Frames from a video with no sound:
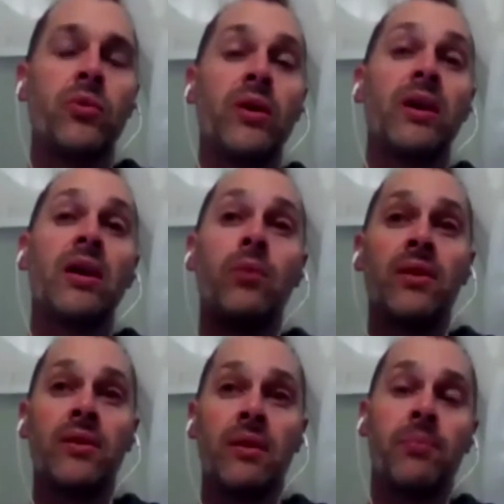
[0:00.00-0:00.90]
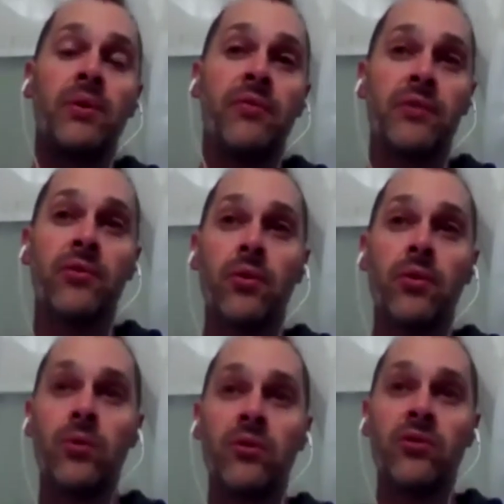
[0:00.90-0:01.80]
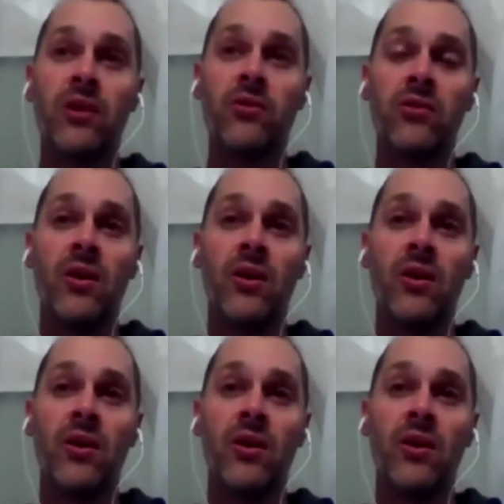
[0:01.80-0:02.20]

working with the prefrontal cortex.